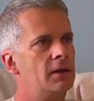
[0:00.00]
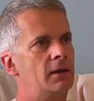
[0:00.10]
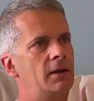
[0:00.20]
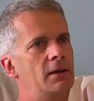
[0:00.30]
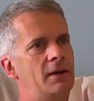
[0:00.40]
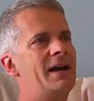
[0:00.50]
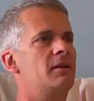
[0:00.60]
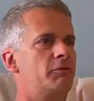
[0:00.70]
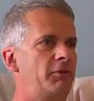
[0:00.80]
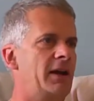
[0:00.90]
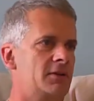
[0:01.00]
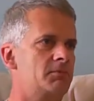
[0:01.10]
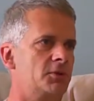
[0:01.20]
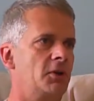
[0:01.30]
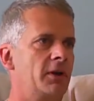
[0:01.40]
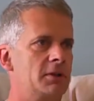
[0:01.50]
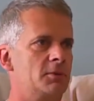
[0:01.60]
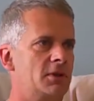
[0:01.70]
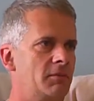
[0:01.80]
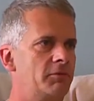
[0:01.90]
Uh, and in fact, the
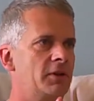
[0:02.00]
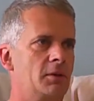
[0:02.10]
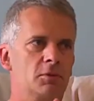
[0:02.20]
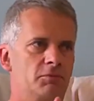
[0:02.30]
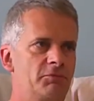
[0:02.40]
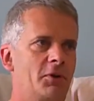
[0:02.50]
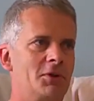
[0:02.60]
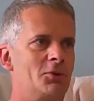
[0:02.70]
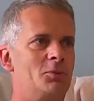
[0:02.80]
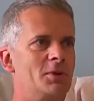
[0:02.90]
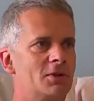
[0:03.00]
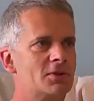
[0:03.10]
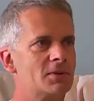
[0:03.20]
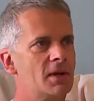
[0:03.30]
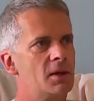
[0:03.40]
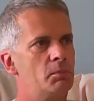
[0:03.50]
90% figure was very dubious.